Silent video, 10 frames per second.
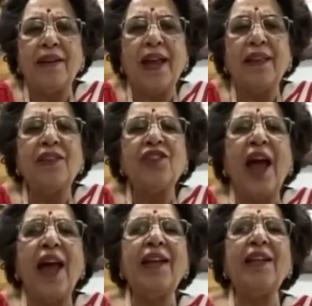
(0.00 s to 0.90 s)
and the
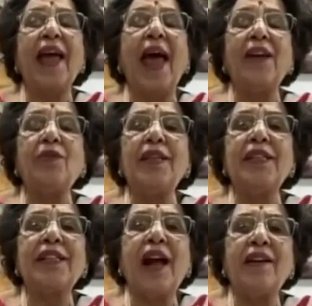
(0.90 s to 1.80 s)
child has actually
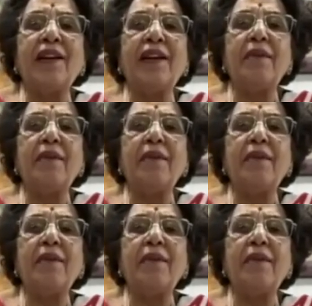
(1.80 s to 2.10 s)
started